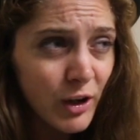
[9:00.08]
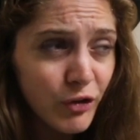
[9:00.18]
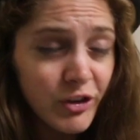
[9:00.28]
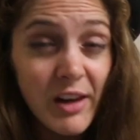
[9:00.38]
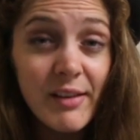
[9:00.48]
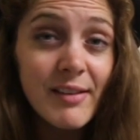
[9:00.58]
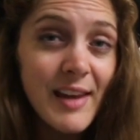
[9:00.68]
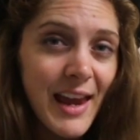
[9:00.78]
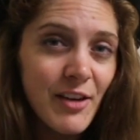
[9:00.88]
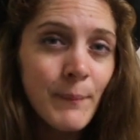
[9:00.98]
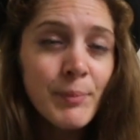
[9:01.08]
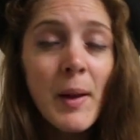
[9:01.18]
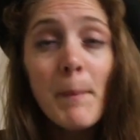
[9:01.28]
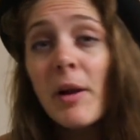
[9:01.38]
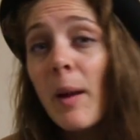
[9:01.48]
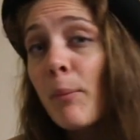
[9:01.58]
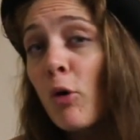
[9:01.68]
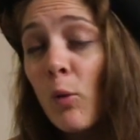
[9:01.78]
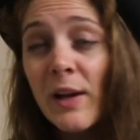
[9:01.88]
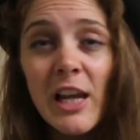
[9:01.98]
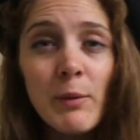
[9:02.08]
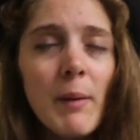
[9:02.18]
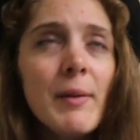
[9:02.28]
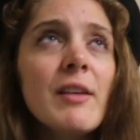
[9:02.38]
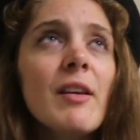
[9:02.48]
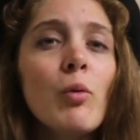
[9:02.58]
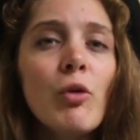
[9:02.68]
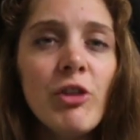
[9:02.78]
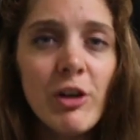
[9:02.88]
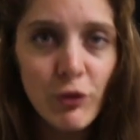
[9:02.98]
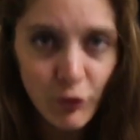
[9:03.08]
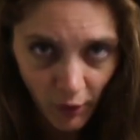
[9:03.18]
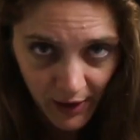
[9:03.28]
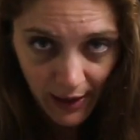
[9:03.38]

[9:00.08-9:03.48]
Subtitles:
lotion instead, but I bought one anyway because I wanted to try